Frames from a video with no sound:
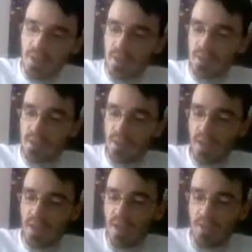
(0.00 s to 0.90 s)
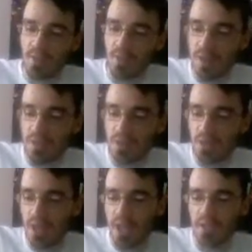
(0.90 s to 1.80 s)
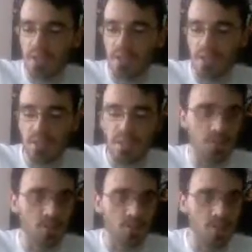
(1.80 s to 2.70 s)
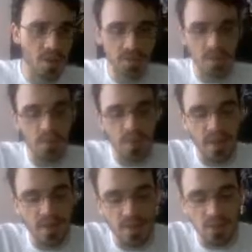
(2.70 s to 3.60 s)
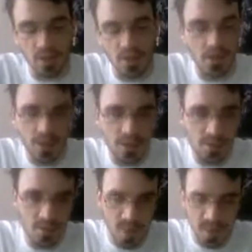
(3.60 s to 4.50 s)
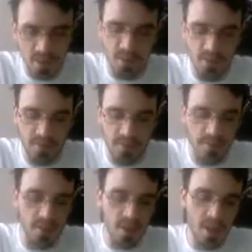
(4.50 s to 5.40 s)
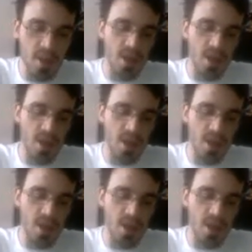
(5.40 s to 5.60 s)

because if you don't have those Celestias, then you'll draw into the Plains, and you can always use mana on the field.